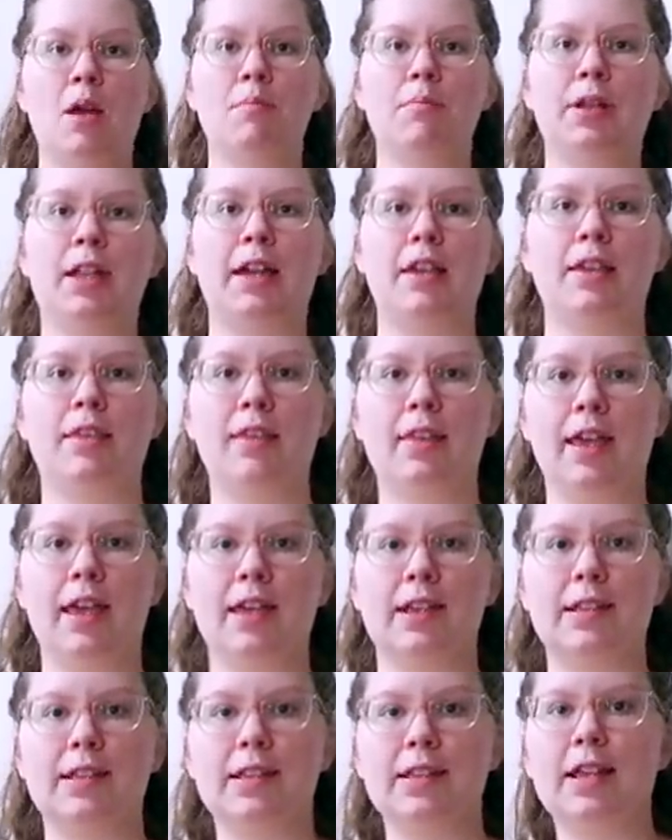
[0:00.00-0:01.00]
But like
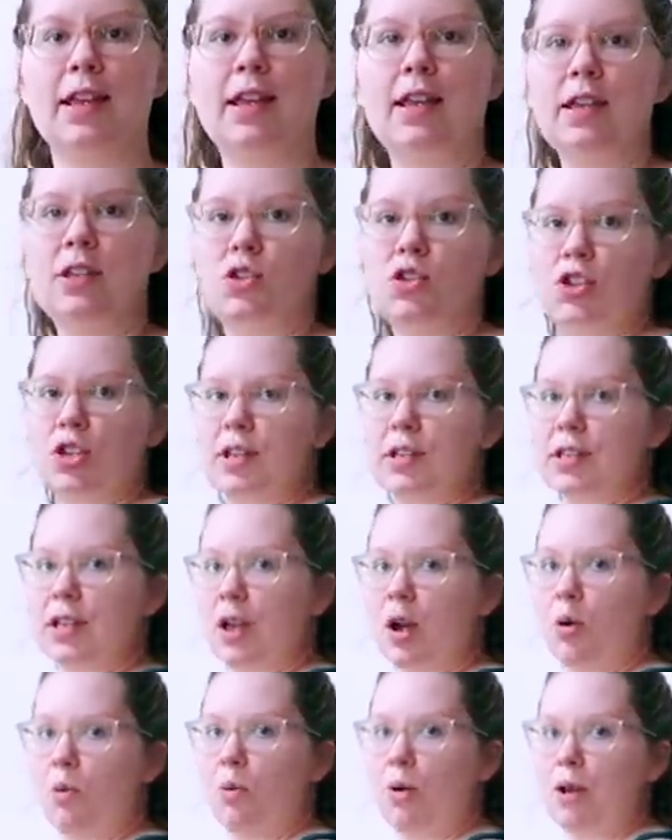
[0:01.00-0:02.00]
this is just
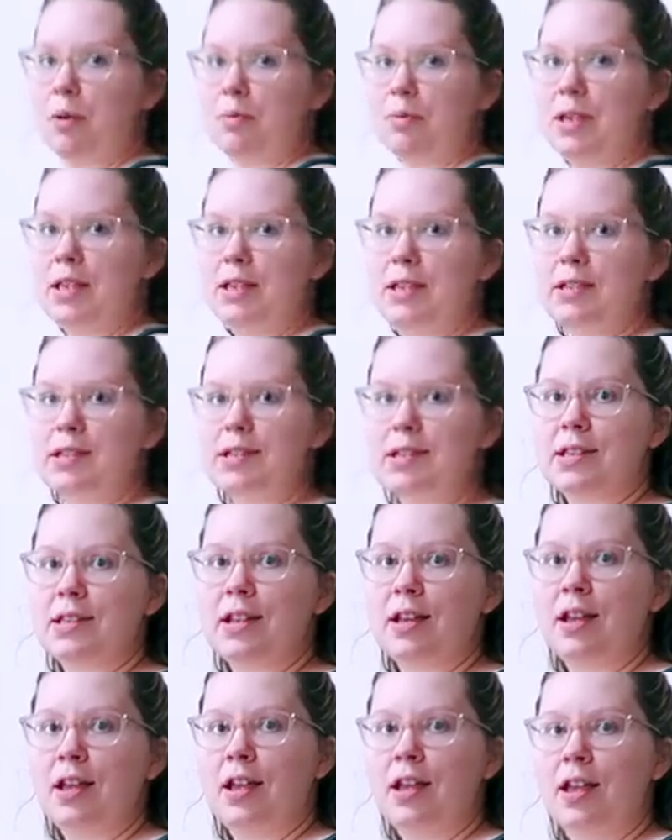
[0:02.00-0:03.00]
like a one piece
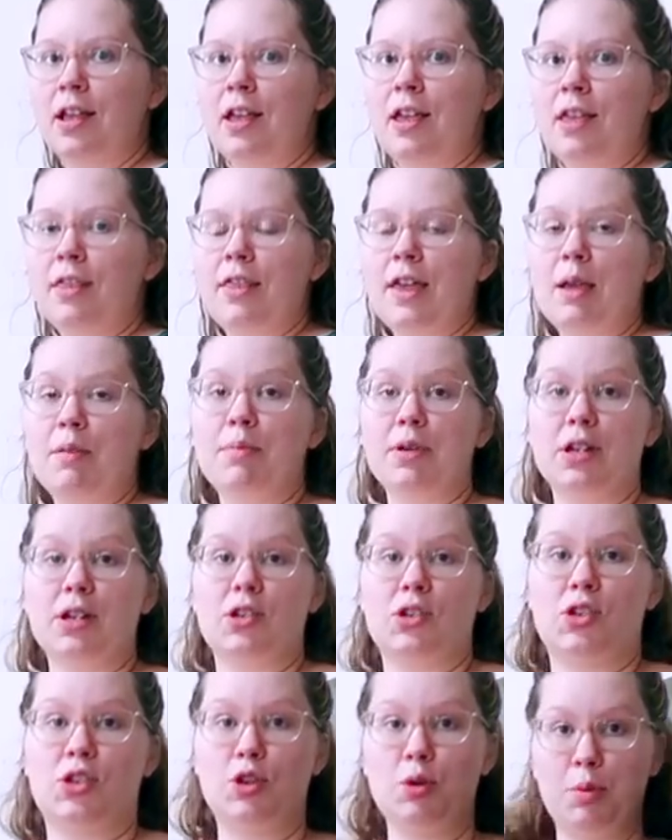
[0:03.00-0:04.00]
thing, but
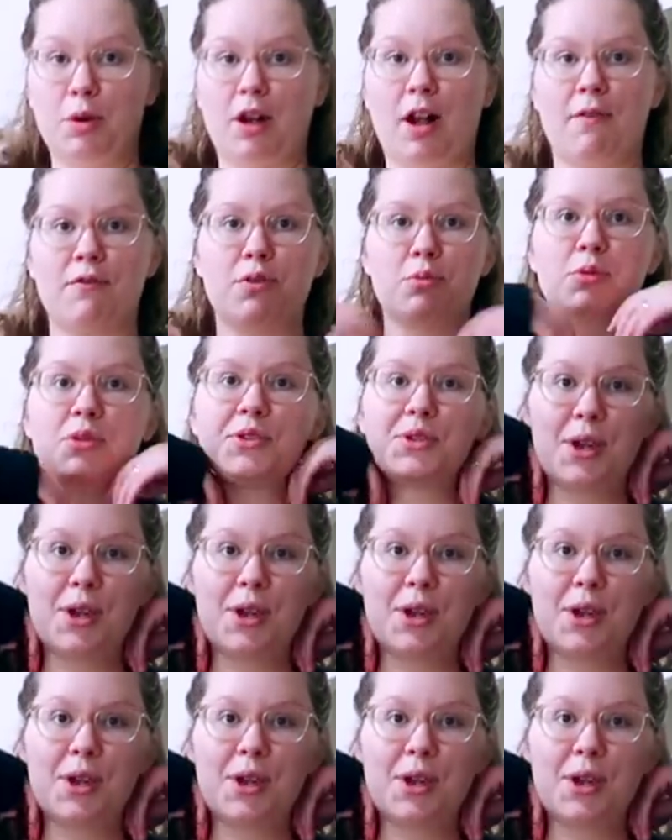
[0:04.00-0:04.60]
it's super comfortable.